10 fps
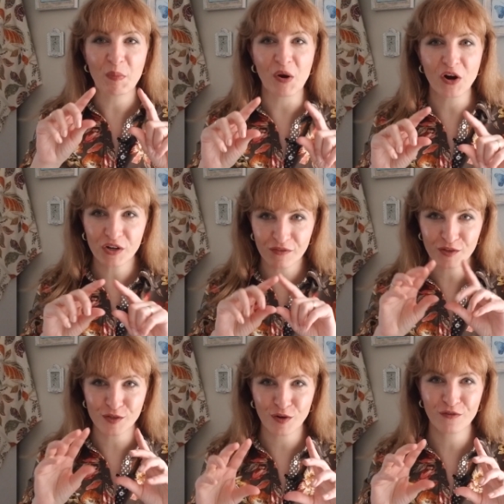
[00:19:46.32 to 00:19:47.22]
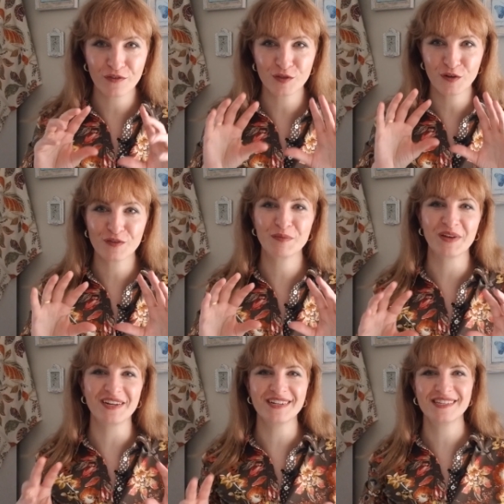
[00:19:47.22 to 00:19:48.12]
part of the surface
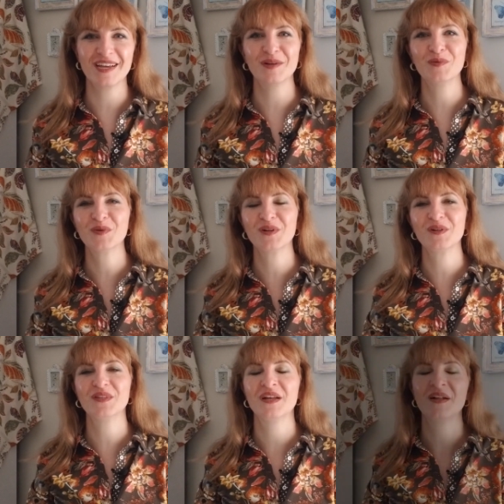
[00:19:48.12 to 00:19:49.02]
pattern design world.